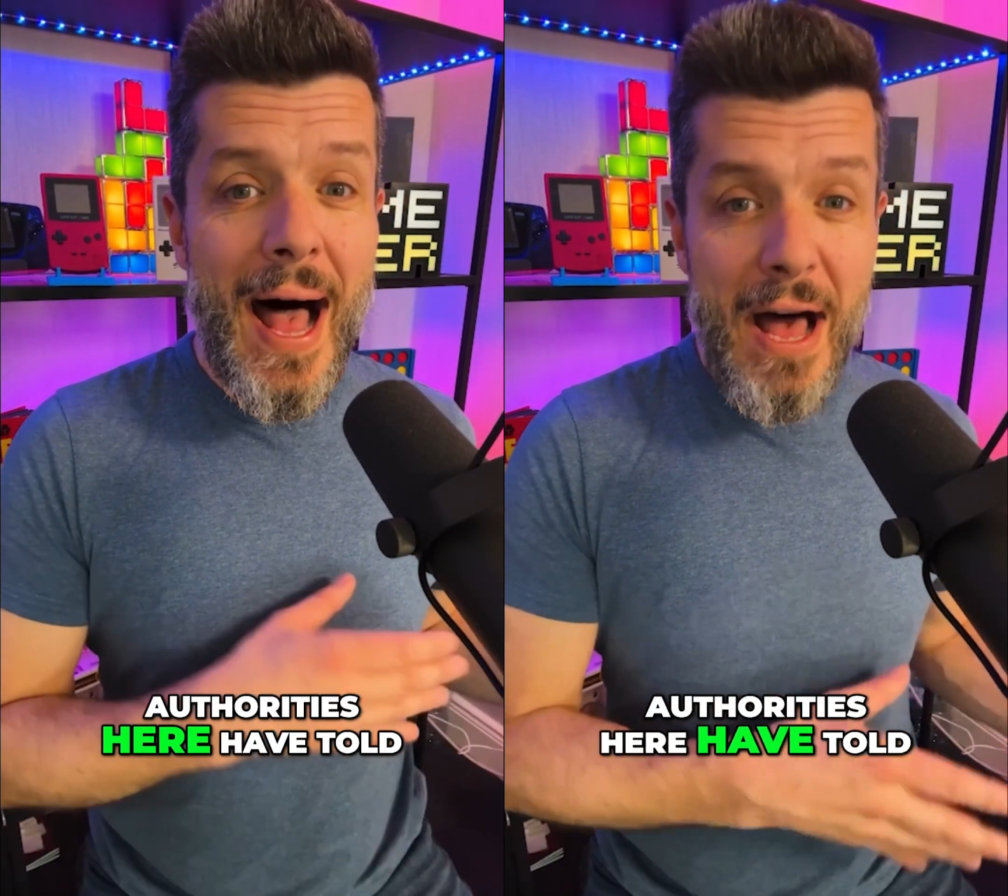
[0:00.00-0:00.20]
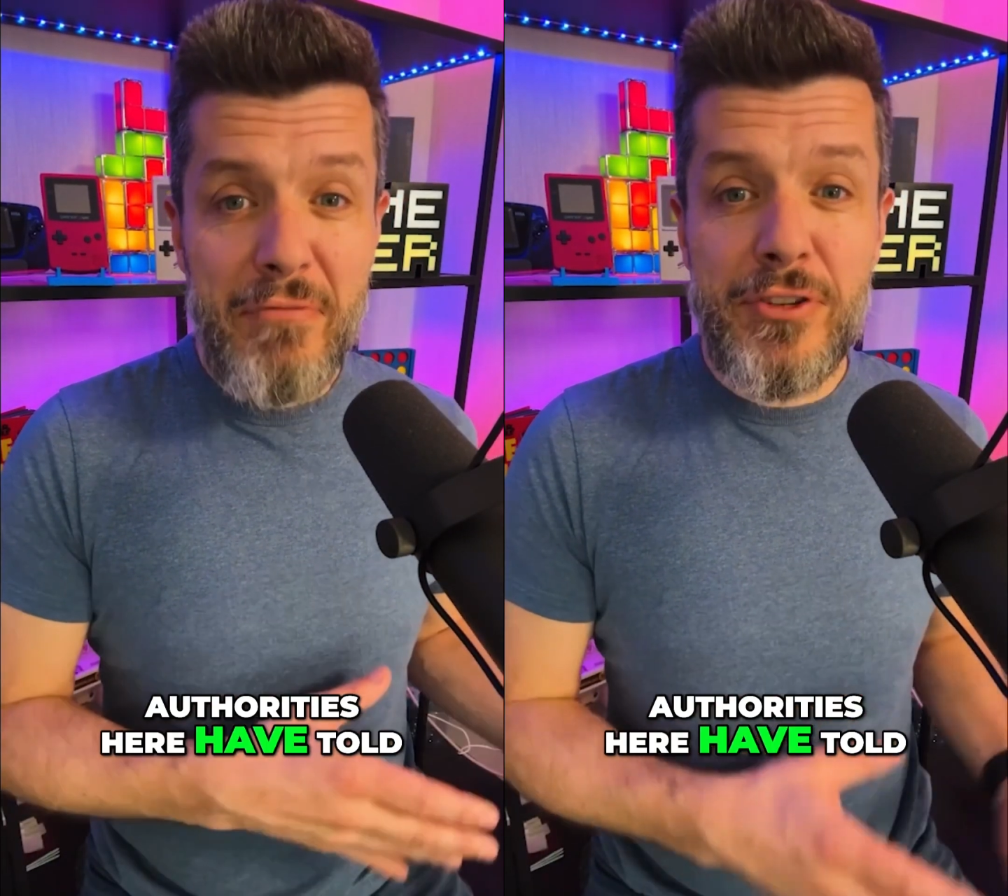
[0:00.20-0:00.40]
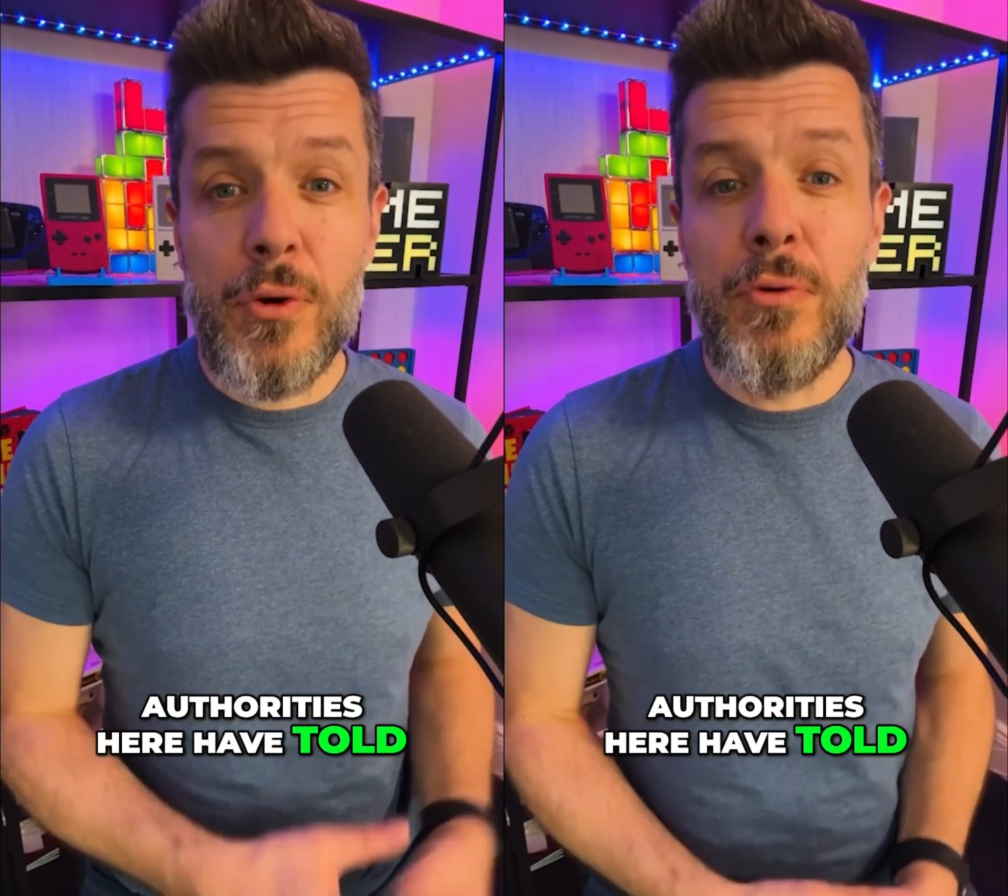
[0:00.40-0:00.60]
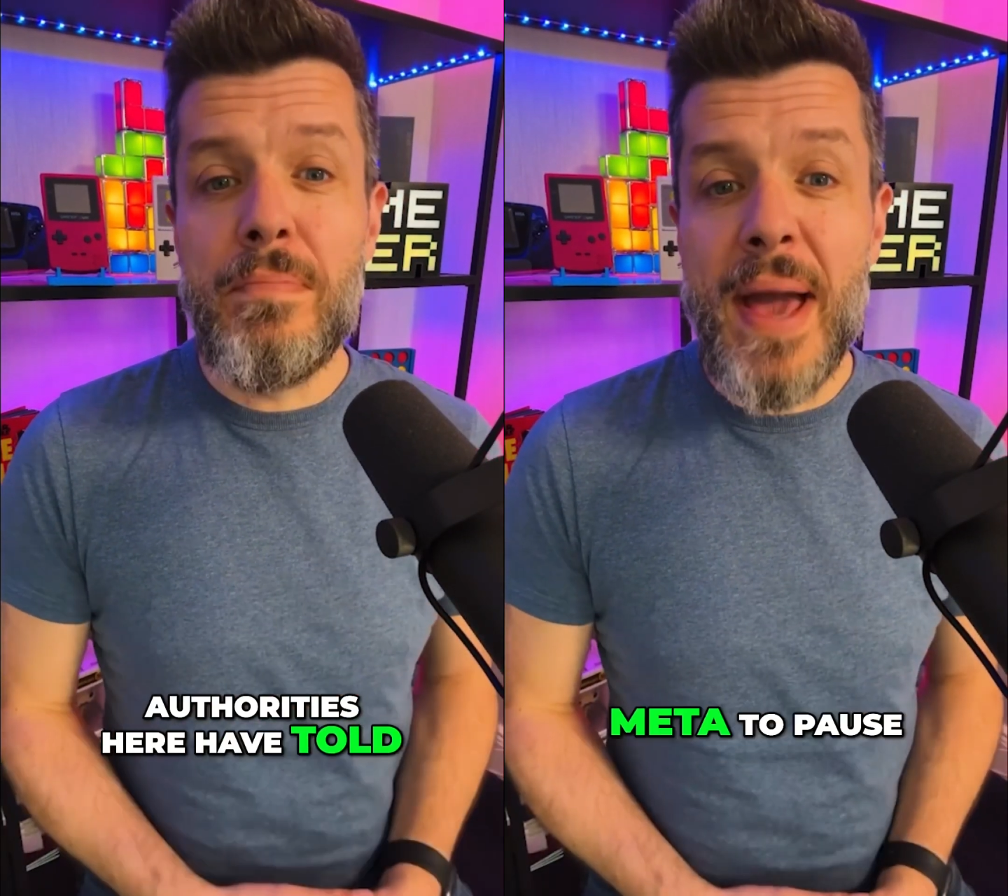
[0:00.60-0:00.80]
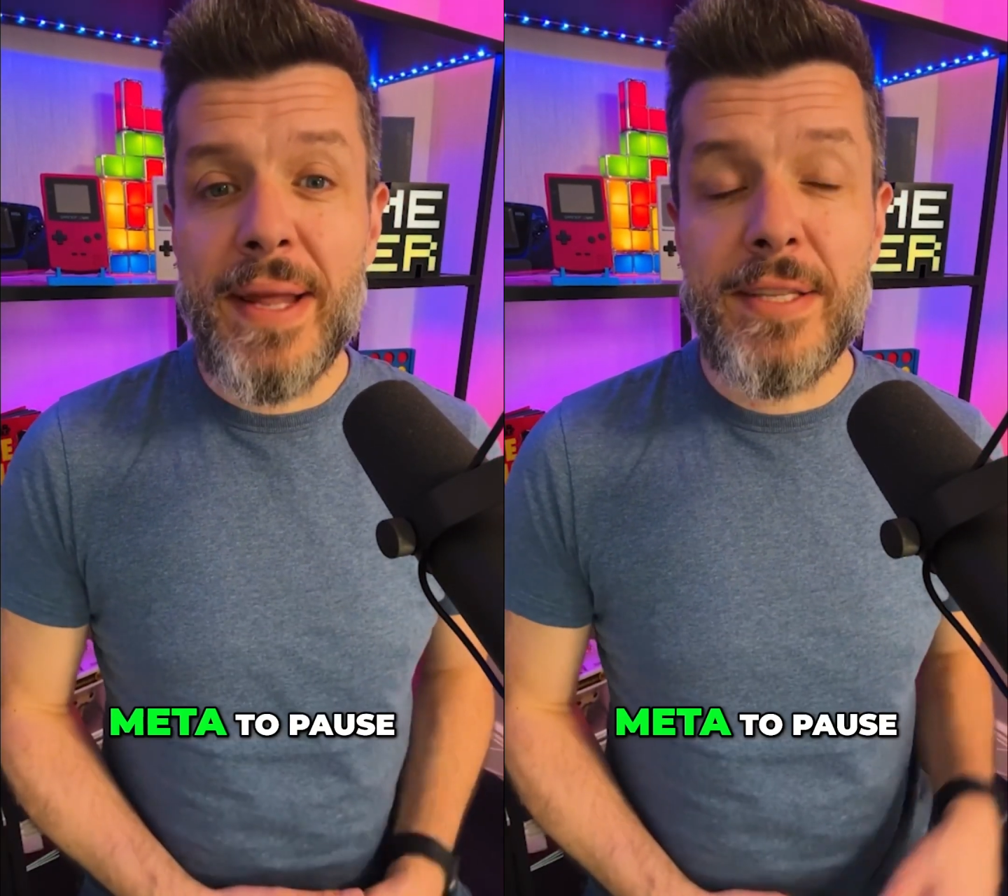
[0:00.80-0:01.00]
have told
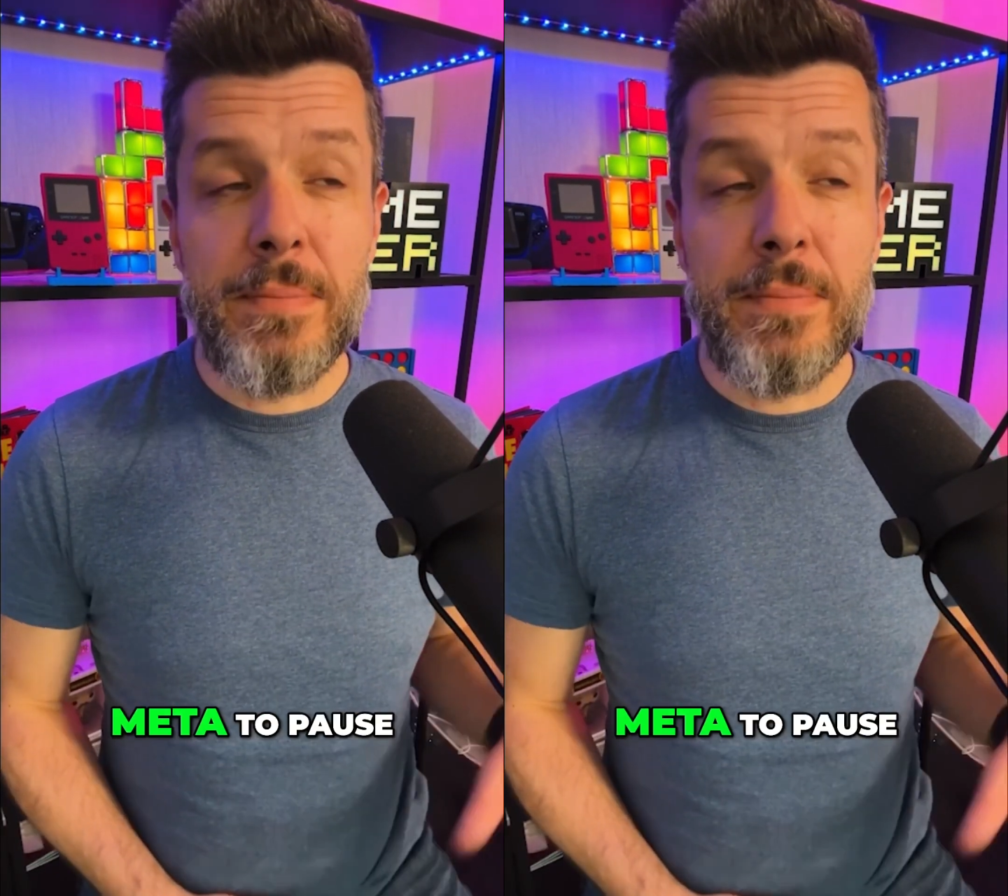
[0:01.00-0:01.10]
Meta to